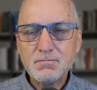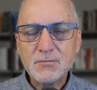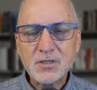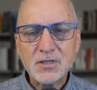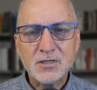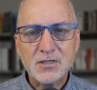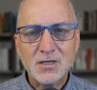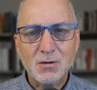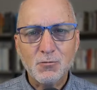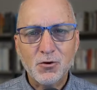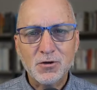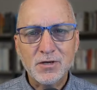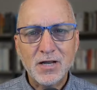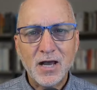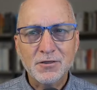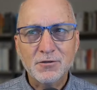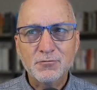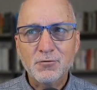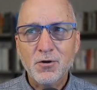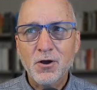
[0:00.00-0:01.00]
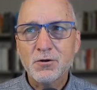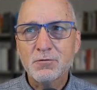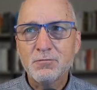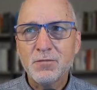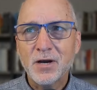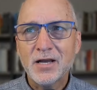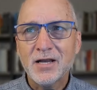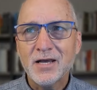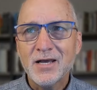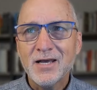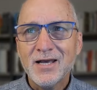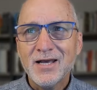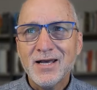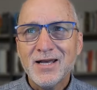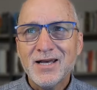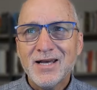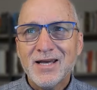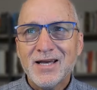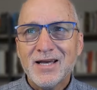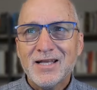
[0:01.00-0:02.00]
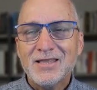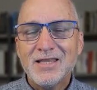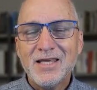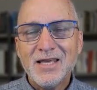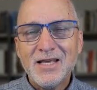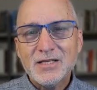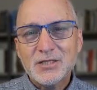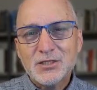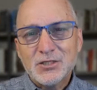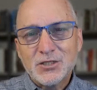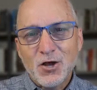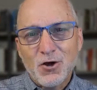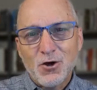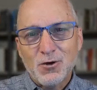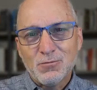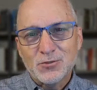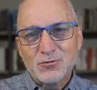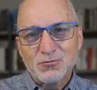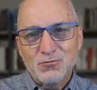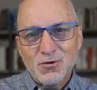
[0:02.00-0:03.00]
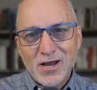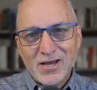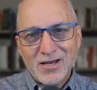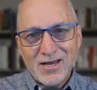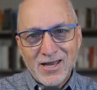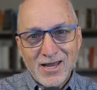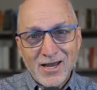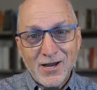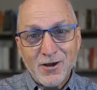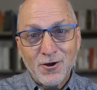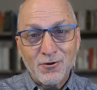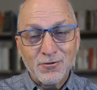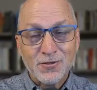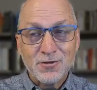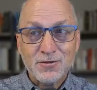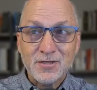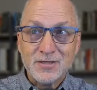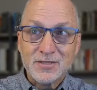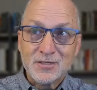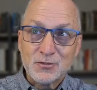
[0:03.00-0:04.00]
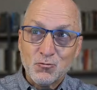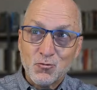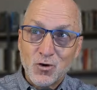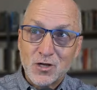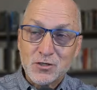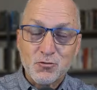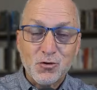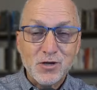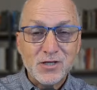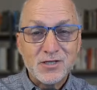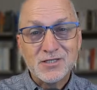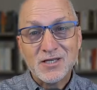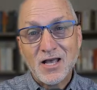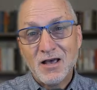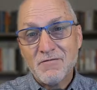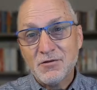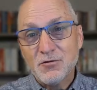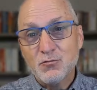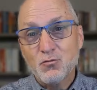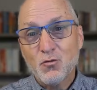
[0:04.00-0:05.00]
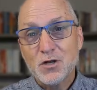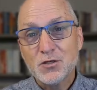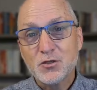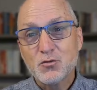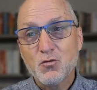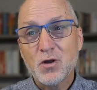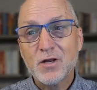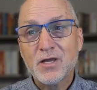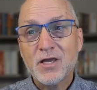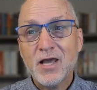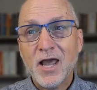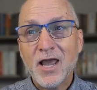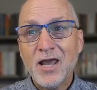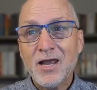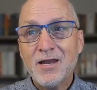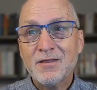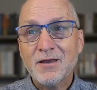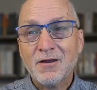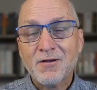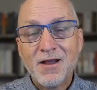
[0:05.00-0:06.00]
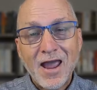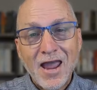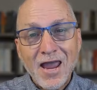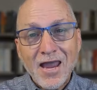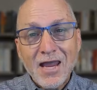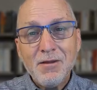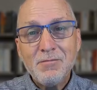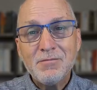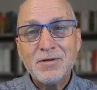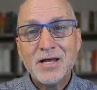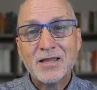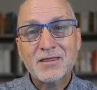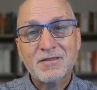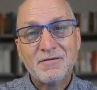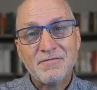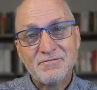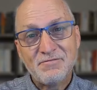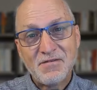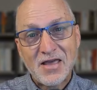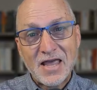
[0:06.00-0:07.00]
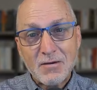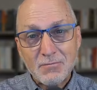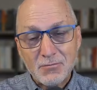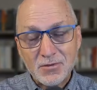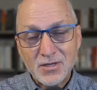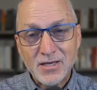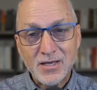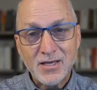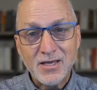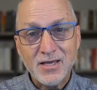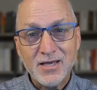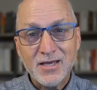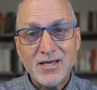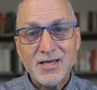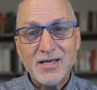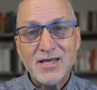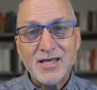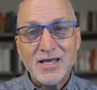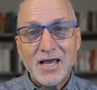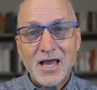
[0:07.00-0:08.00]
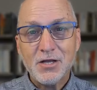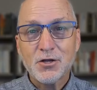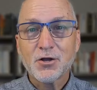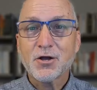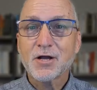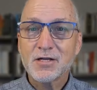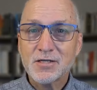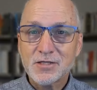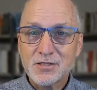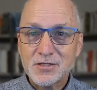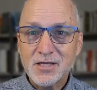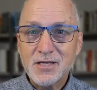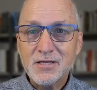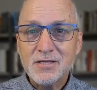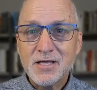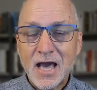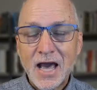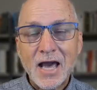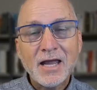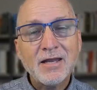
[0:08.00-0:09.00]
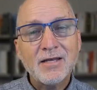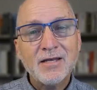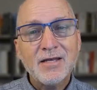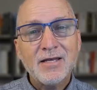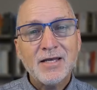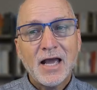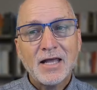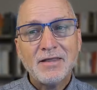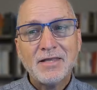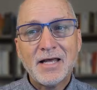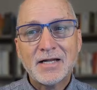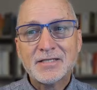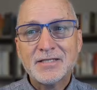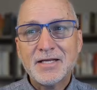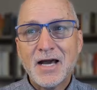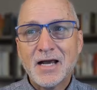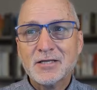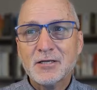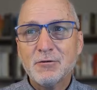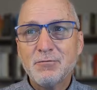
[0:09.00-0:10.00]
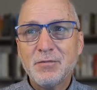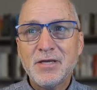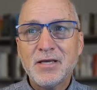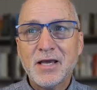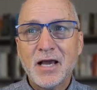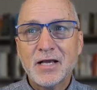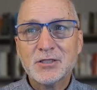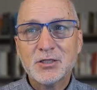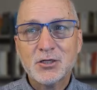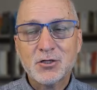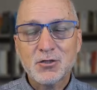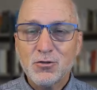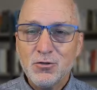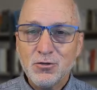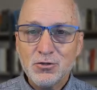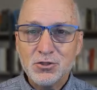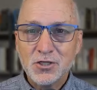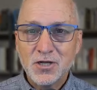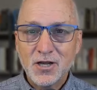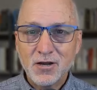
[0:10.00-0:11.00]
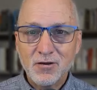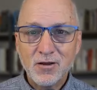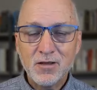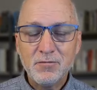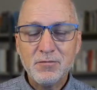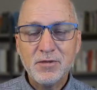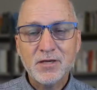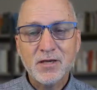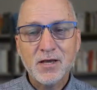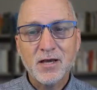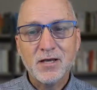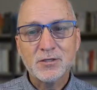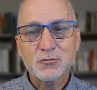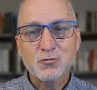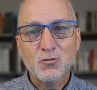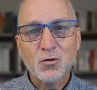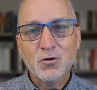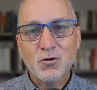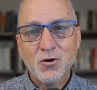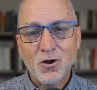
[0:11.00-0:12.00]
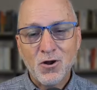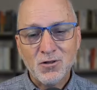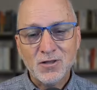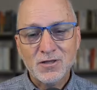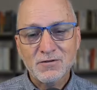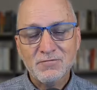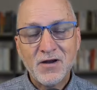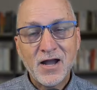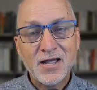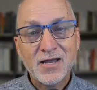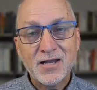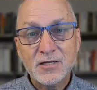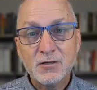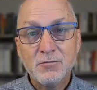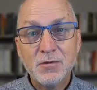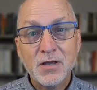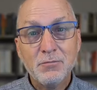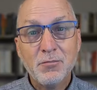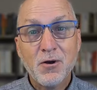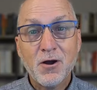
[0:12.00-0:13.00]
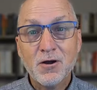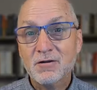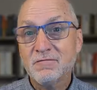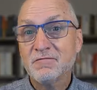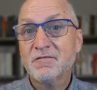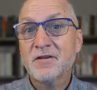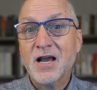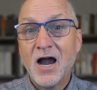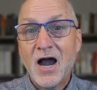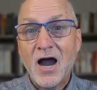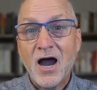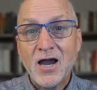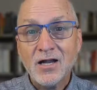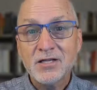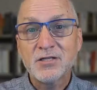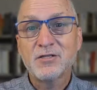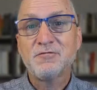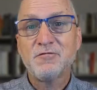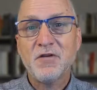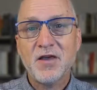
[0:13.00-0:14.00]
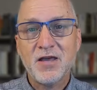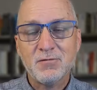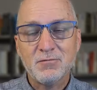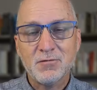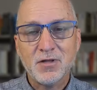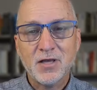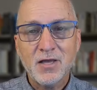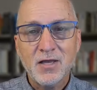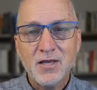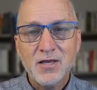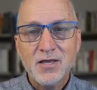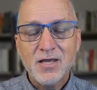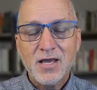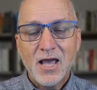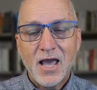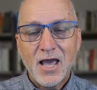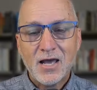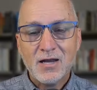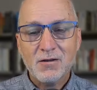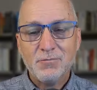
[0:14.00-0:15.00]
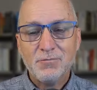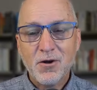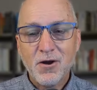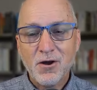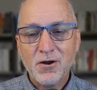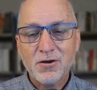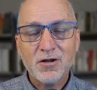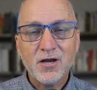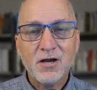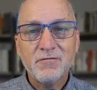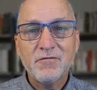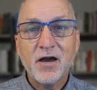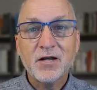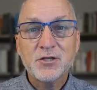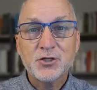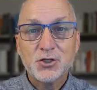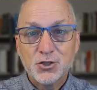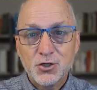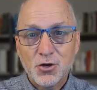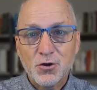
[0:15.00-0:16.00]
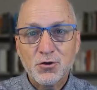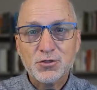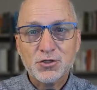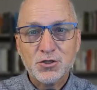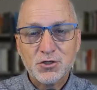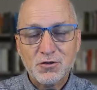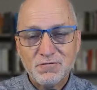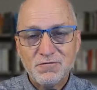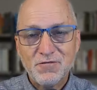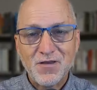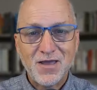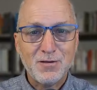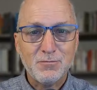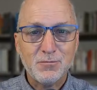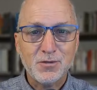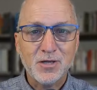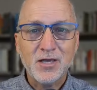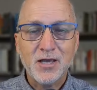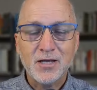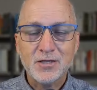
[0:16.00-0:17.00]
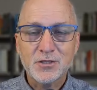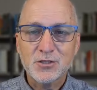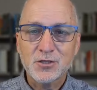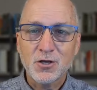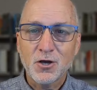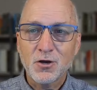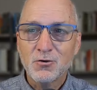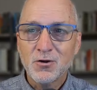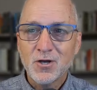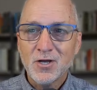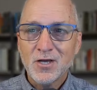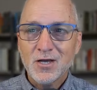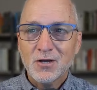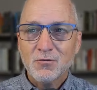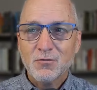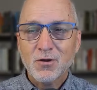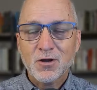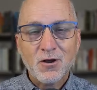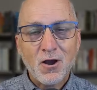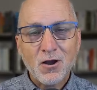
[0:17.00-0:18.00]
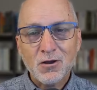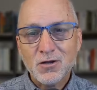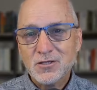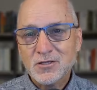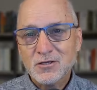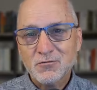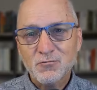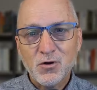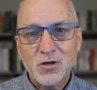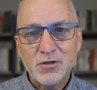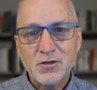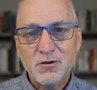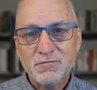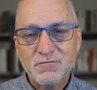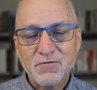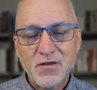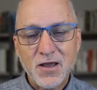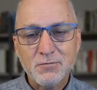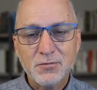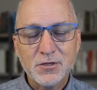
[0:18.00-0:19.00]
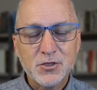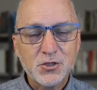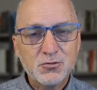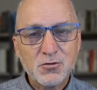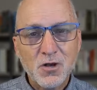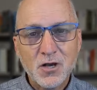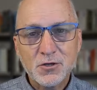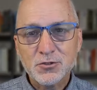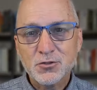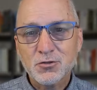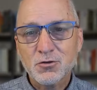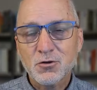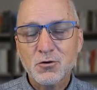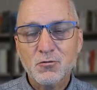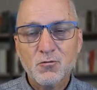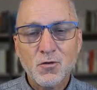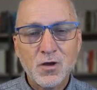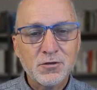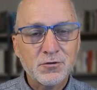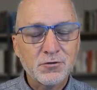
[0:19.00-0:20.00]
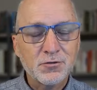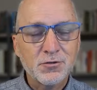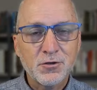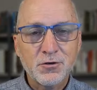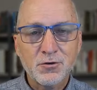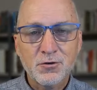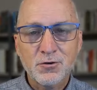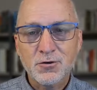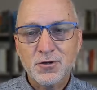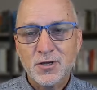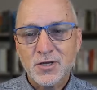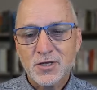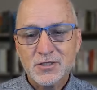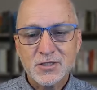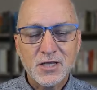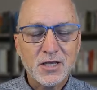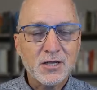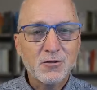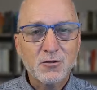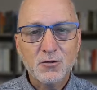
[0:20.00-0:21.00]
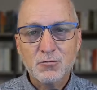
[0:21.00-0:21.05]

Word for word: somewhere down the road. But these psalms right here, the 127, 128, they're aimed at the family. And you're going to see that and that's not to be exclusionary because we're all invited to be a part of God's family and a part of a church family. And so, regardless of what your family structure or whether you're single or